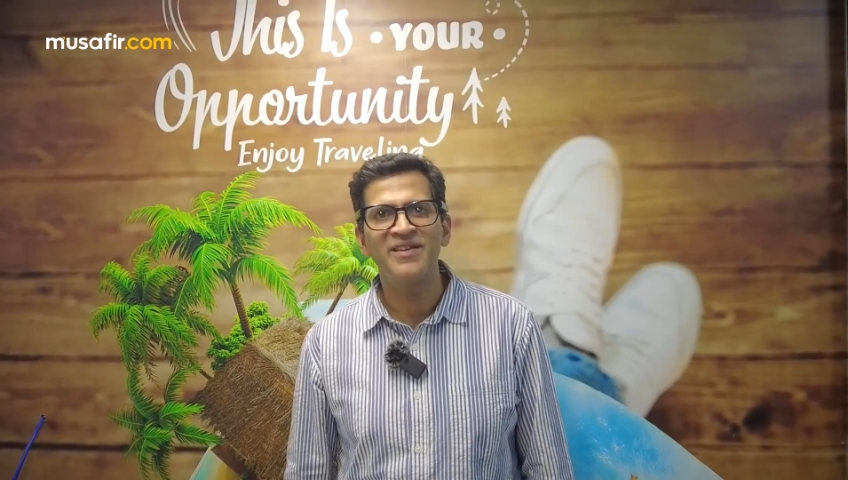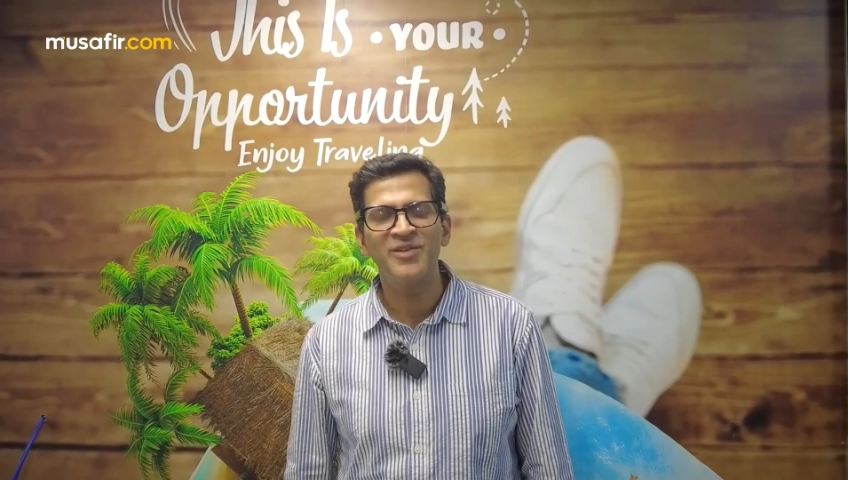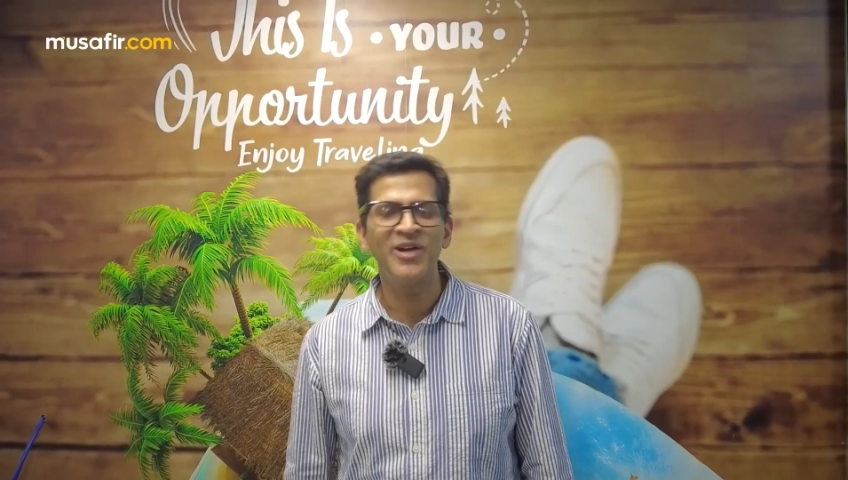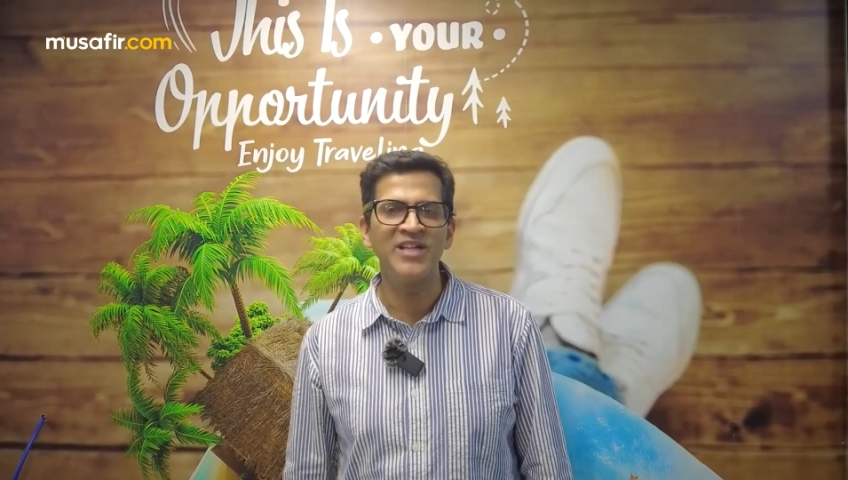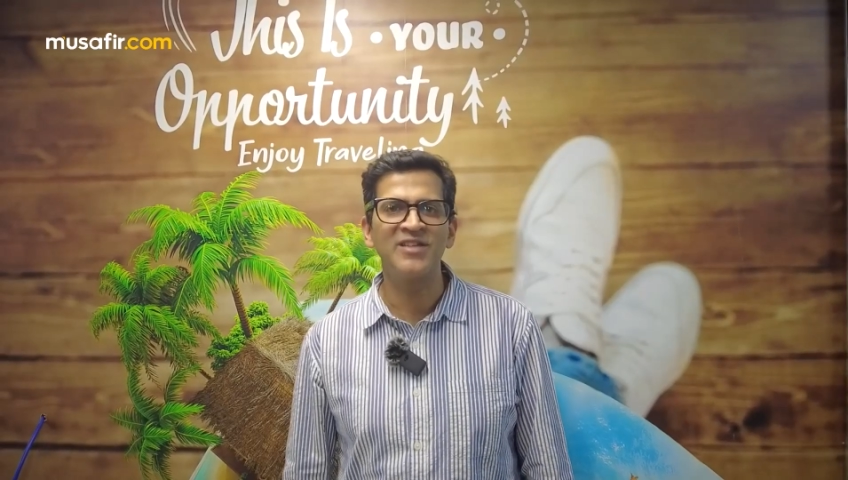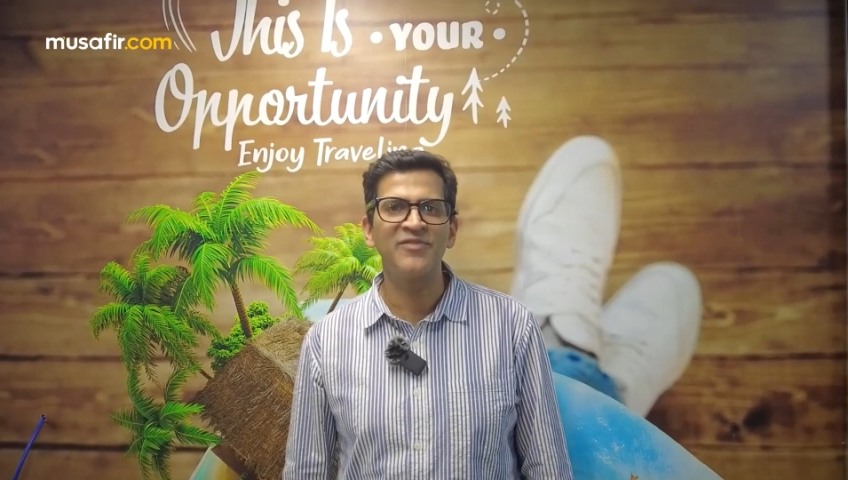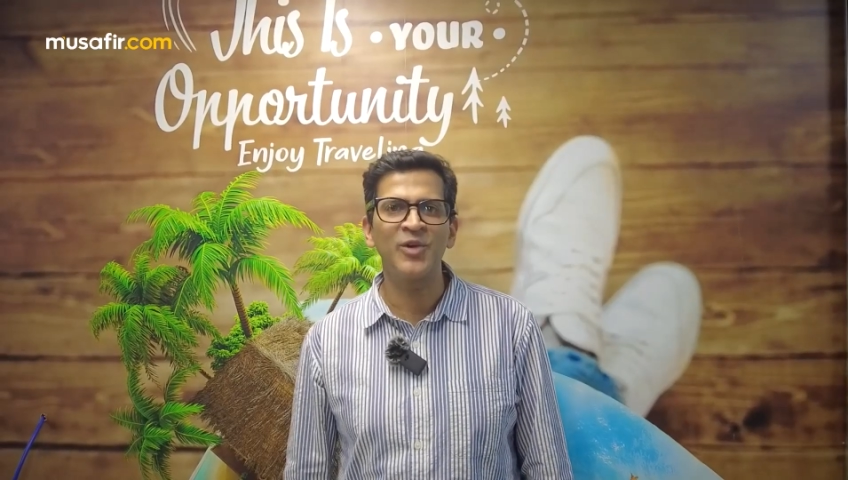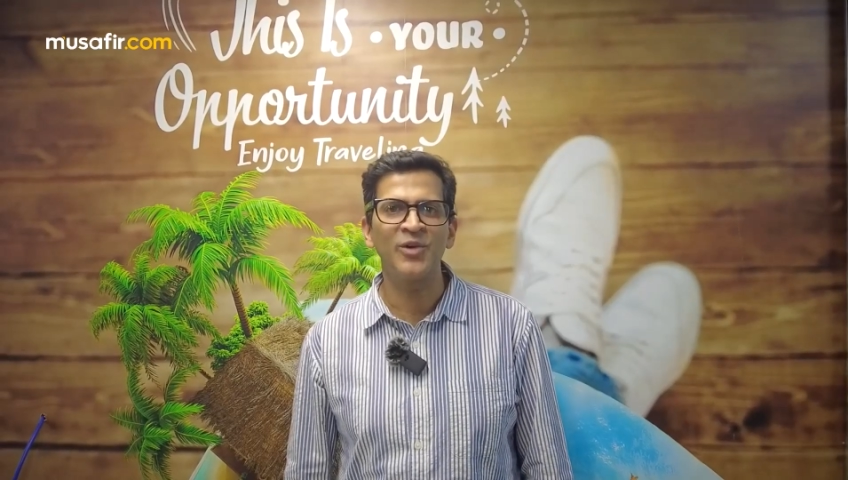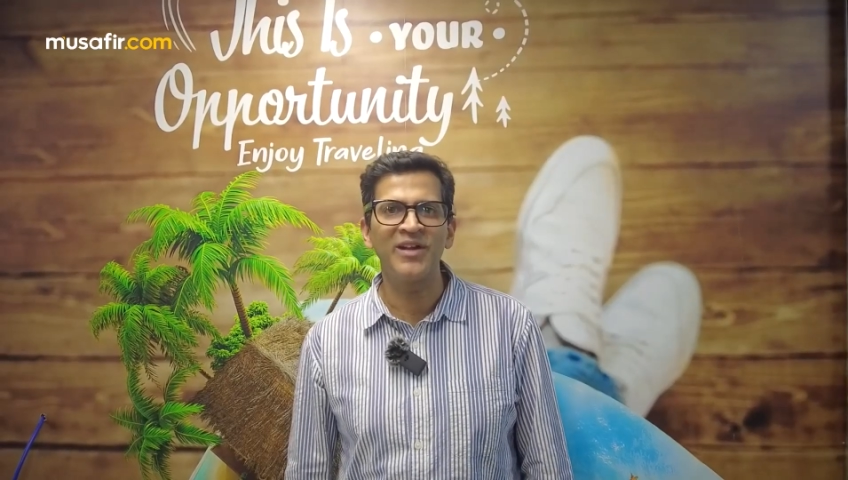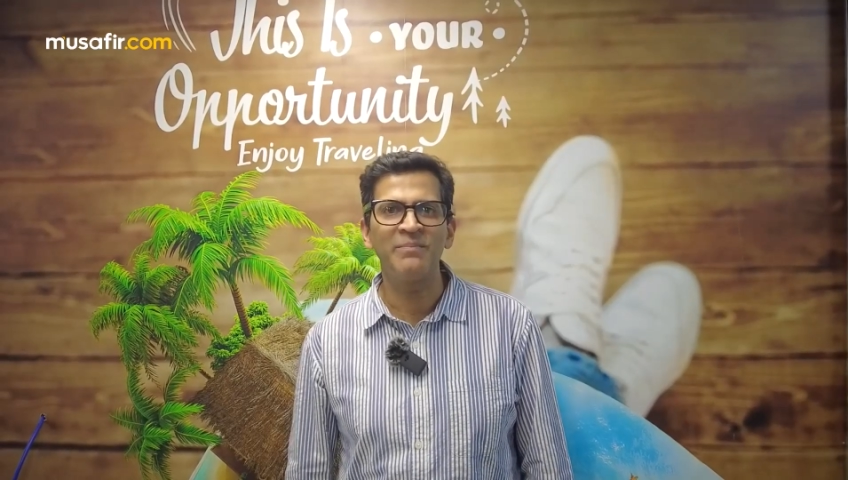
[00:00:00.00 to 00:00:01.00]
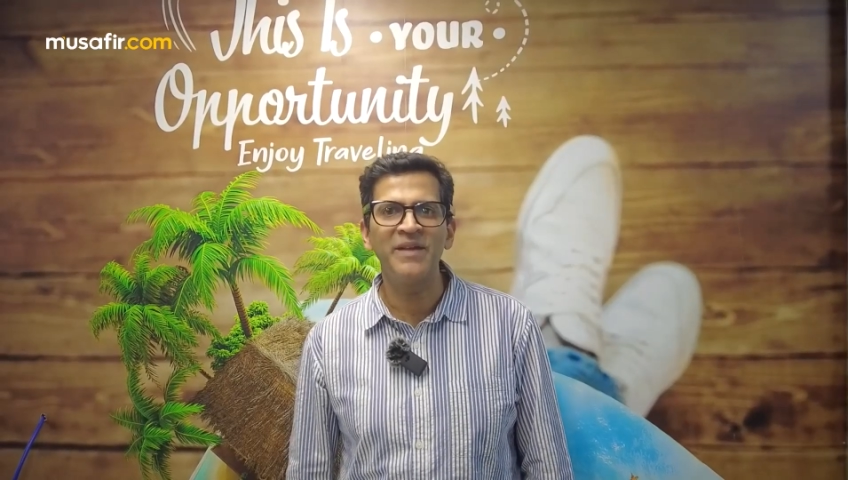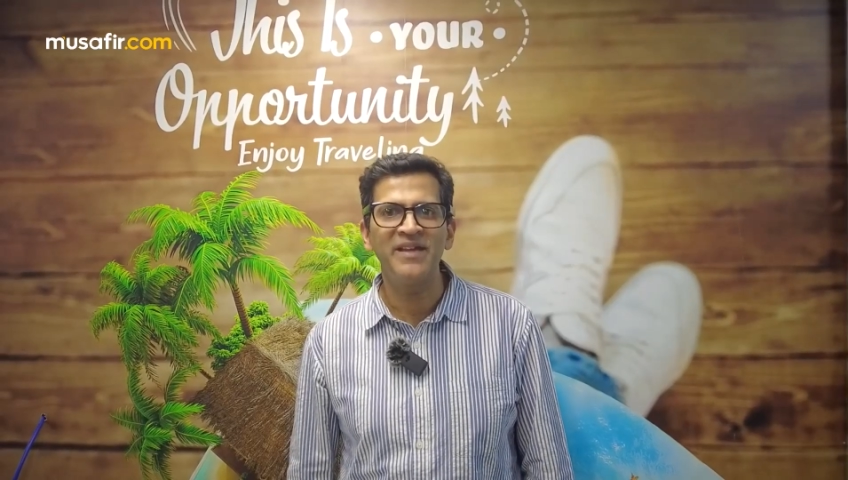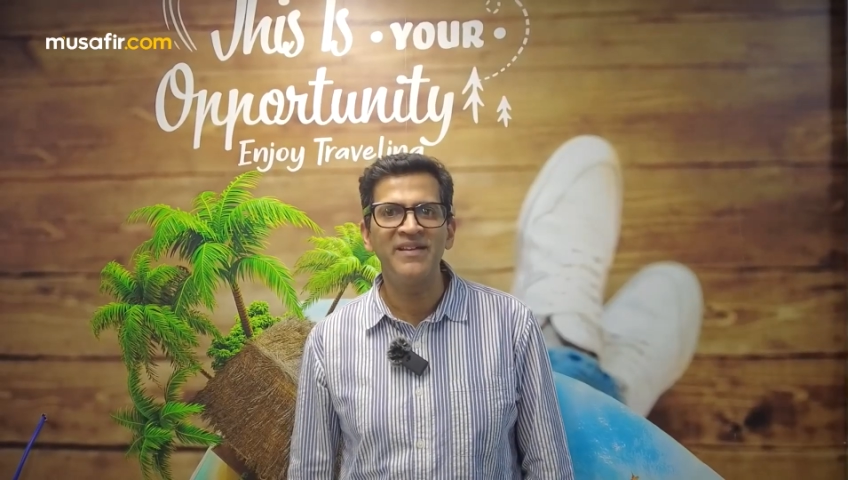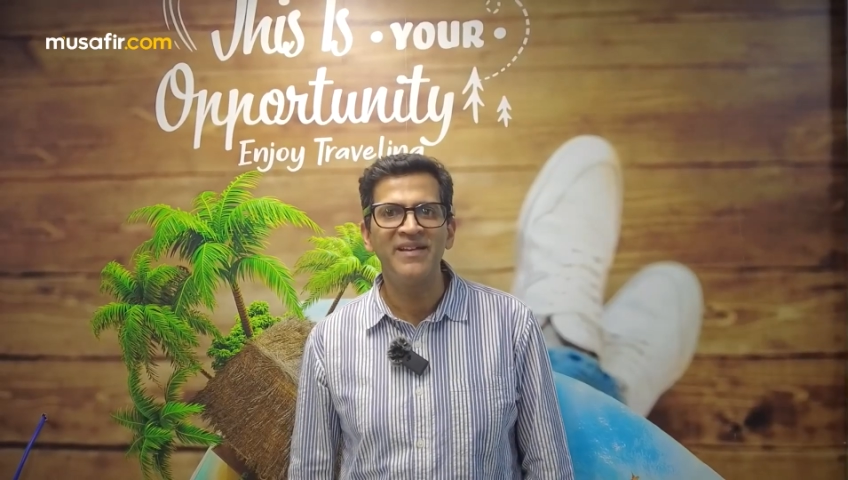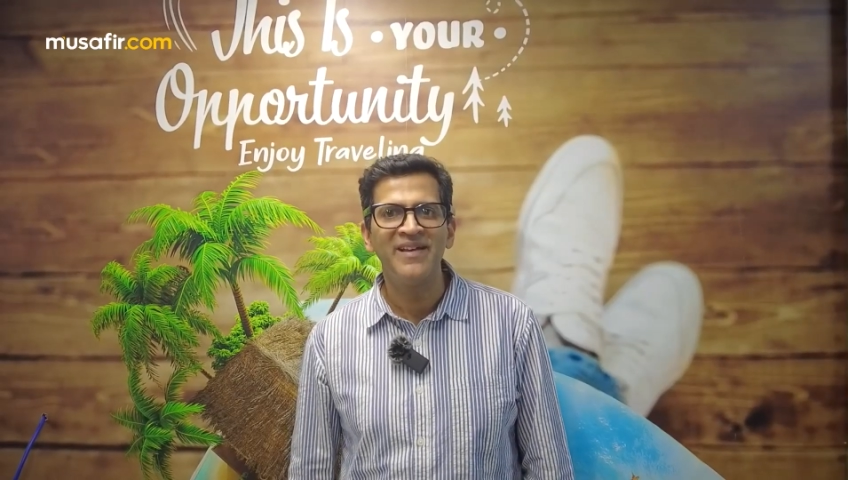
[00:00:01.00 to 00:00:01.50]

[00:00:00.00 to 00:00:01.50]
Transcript: you guys have thrown at me,